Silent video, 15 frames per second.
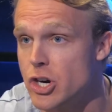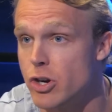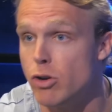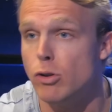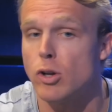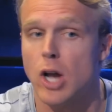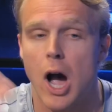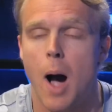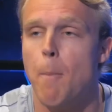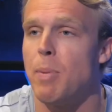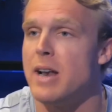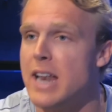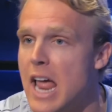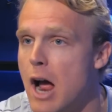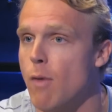You look up
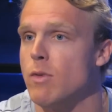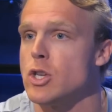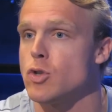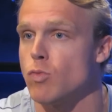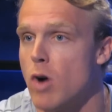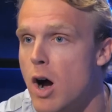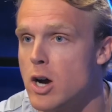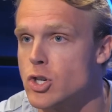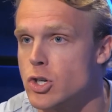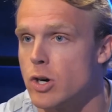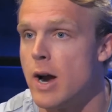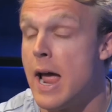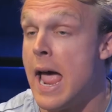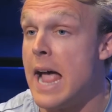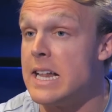and down this roster,
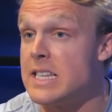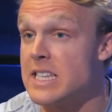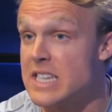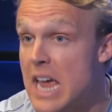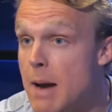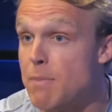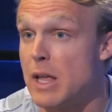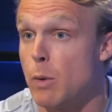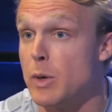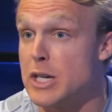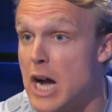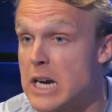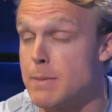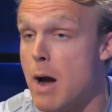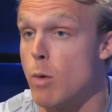and same thing we
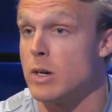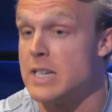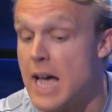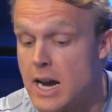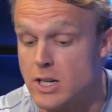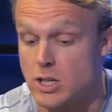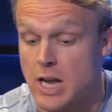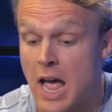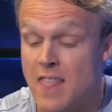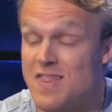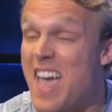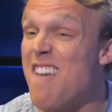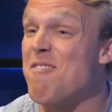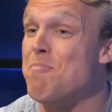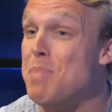talked about with Texas.
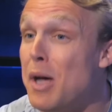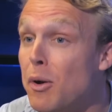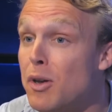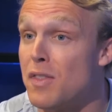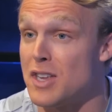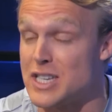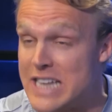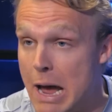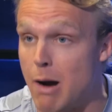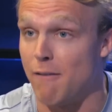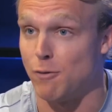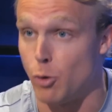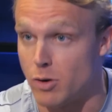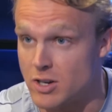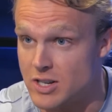They've built to this now at
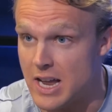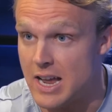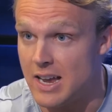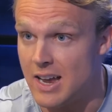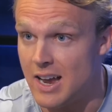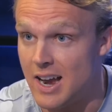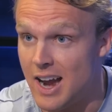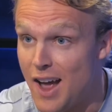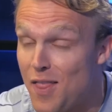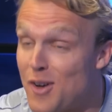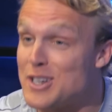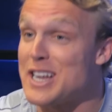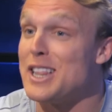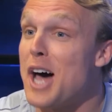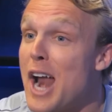Florida State.
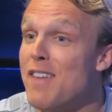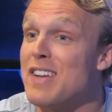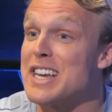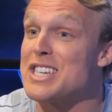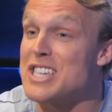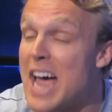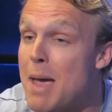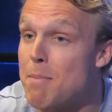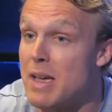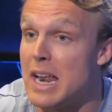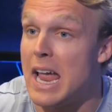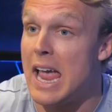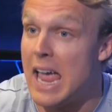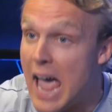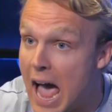There's a lot of excitement
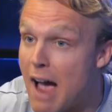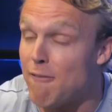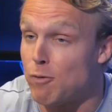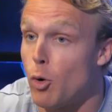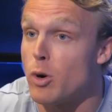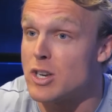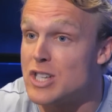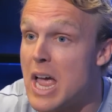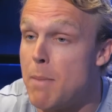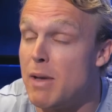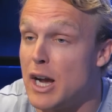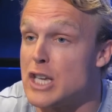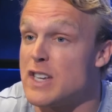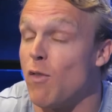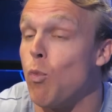at Florida State
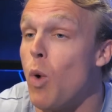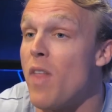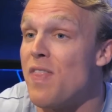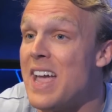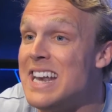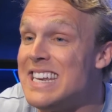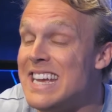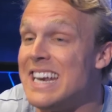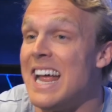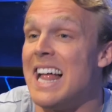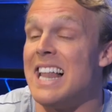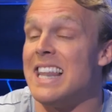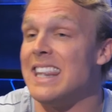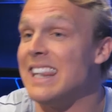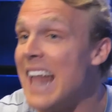because of what they did
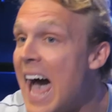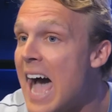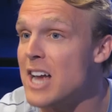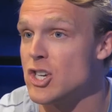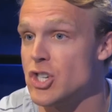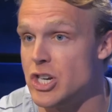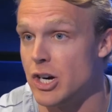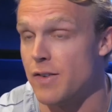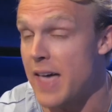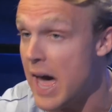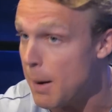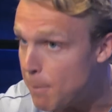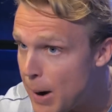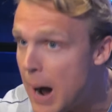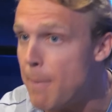last year. They had
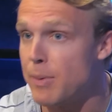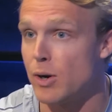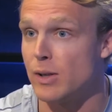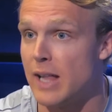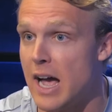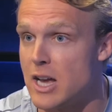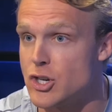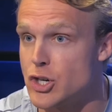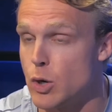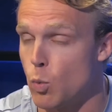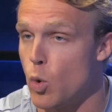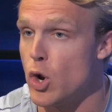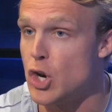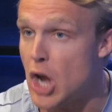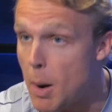a pop year last year,
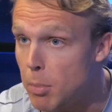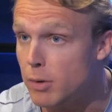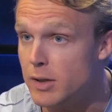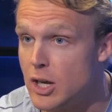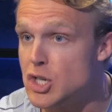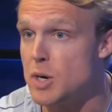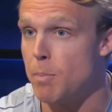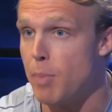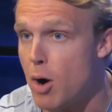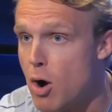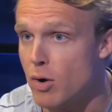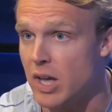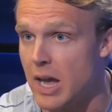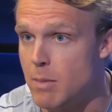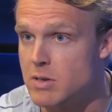won double digit ball
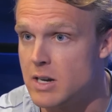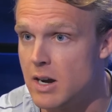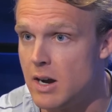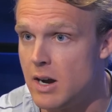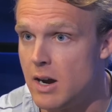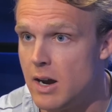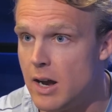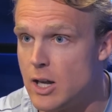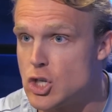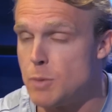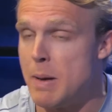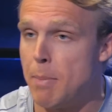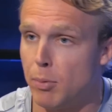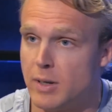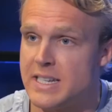games. So
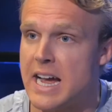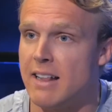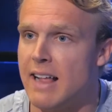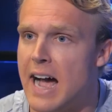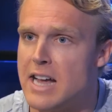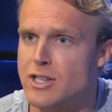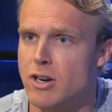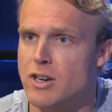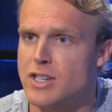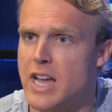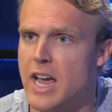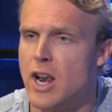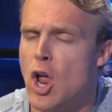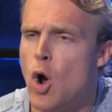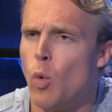people in Tallahassee are
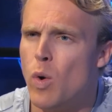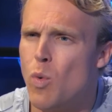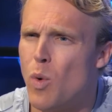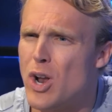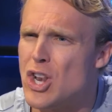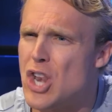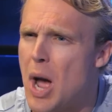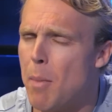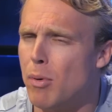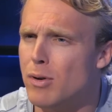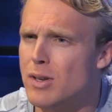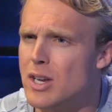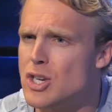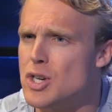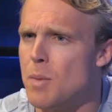saying, we won double
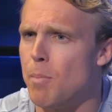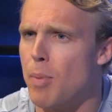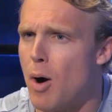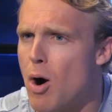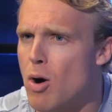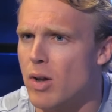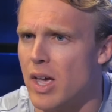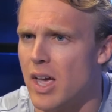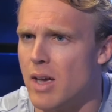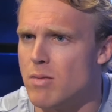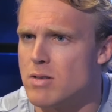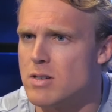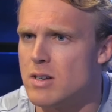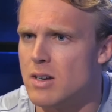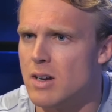digit ball
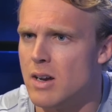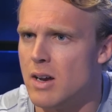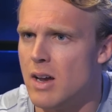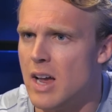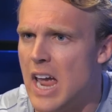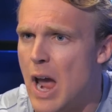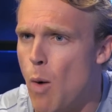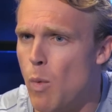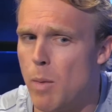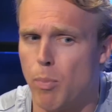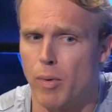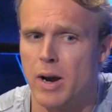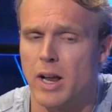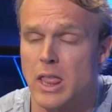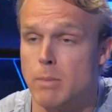games and we
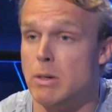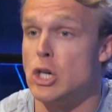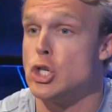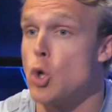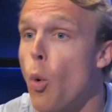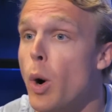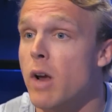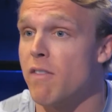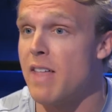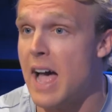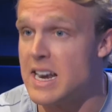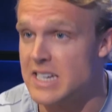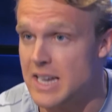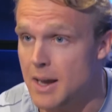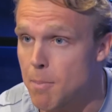bring the majority of
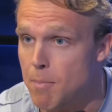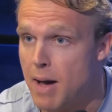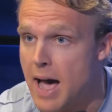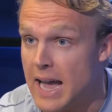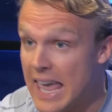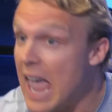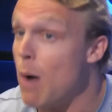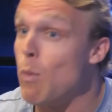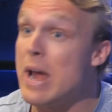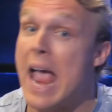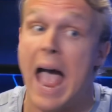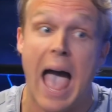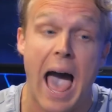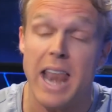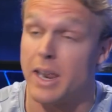that team back. And we
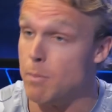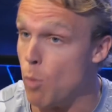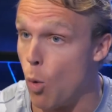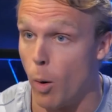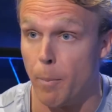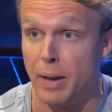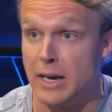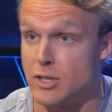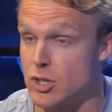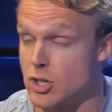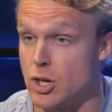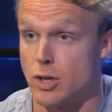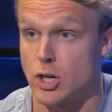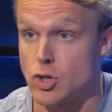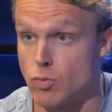added more pieces
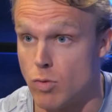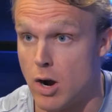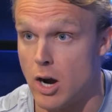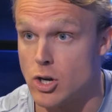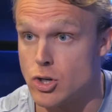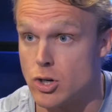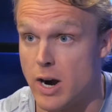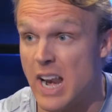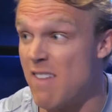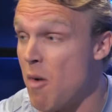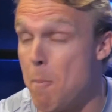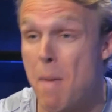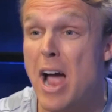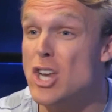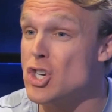to this roster. I didn't
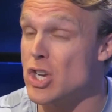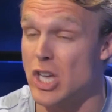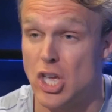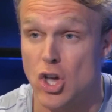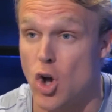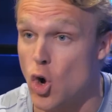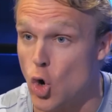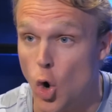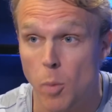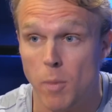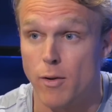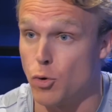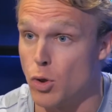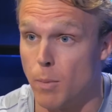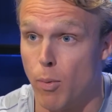even mention Keon Coleman
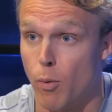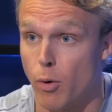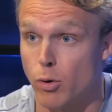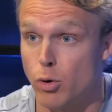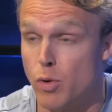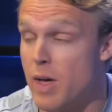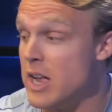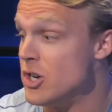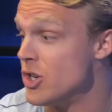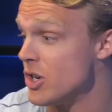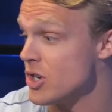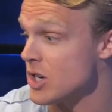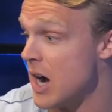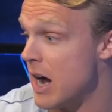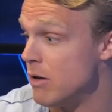through the portal, who they
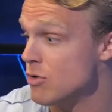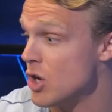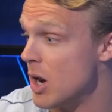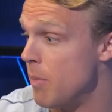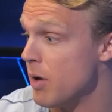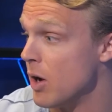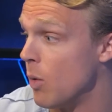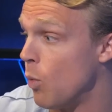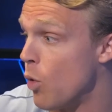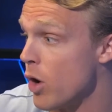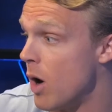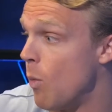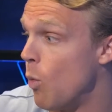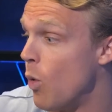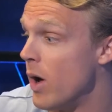just got, who's going to be a one
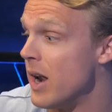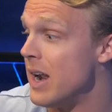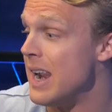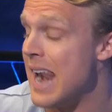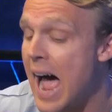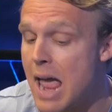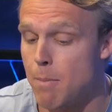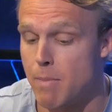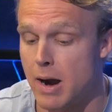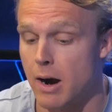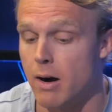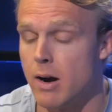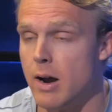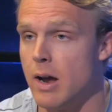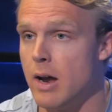on one nightmare.